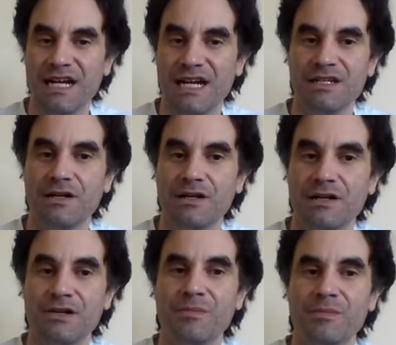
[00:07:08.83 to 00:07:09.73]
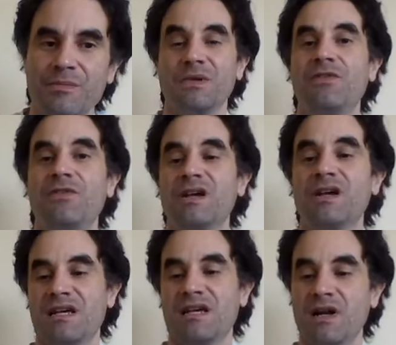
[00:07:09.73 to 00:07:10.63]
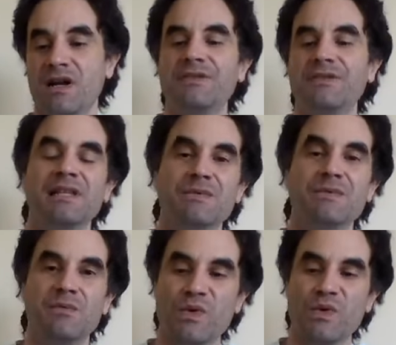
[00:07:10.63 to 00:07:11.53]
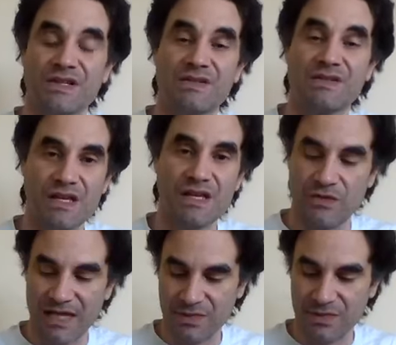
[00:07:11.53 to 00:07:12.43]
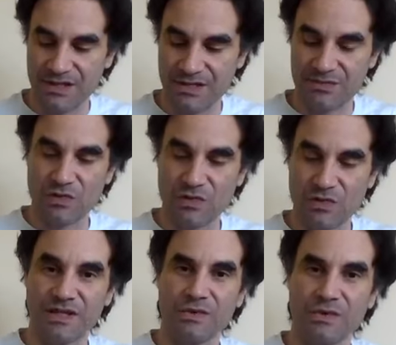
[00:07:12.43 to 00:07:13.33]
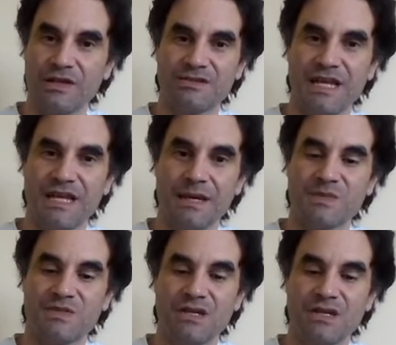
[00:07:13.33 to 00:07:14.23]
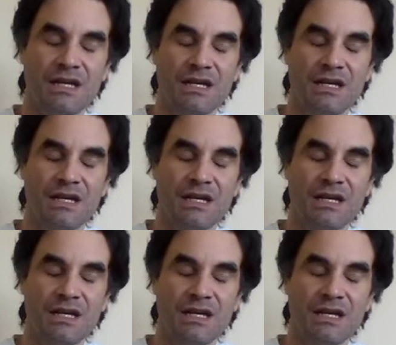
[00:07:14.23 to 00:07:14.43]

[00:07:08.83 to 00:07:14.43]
unknown because we focus on what ultimately was the more successful abolitionist movement with those names,